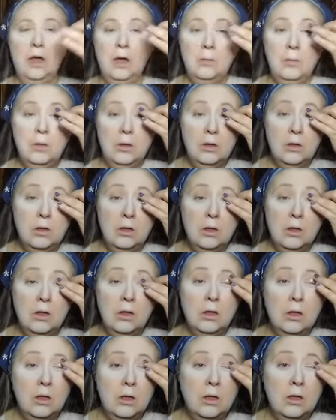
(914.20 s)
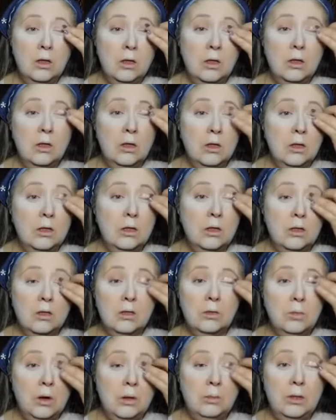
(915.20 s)
dab.
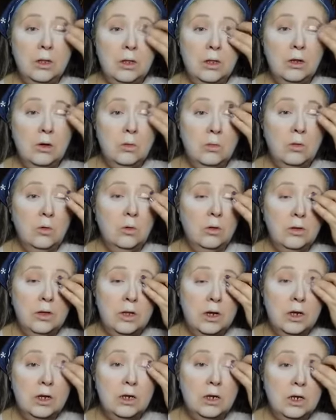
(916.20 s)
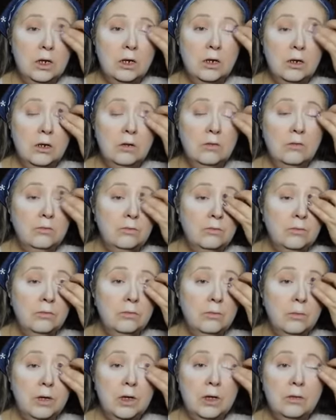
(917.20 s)
It's probably a little more than I needed,
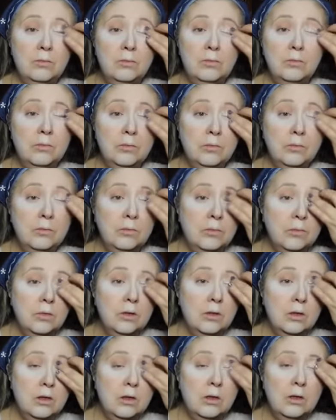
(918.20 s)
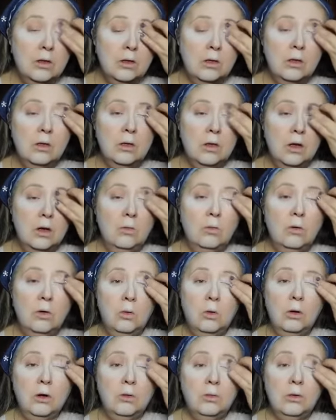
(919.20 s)
but
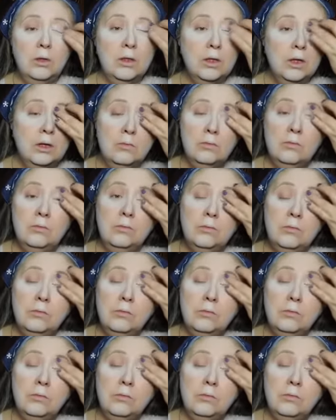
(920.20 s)
we'll work with it.